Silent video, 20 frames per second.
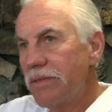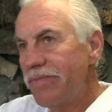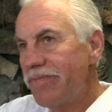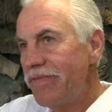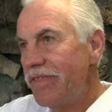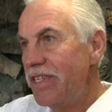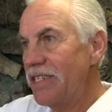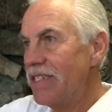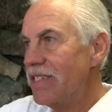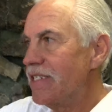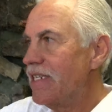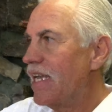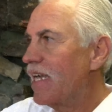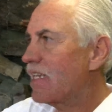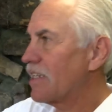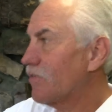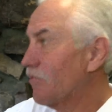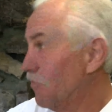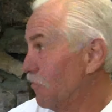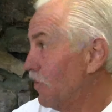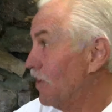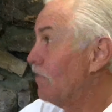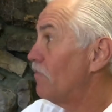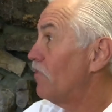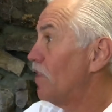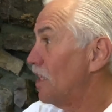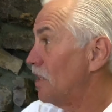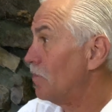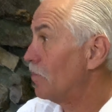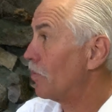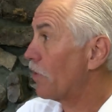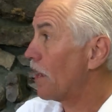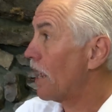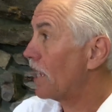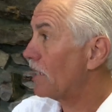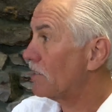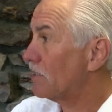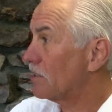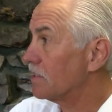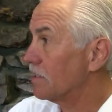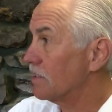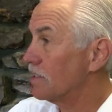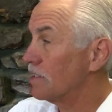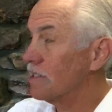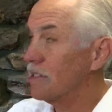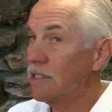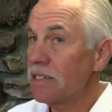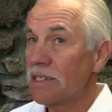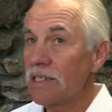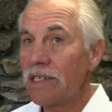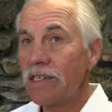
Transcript: these next 15 practices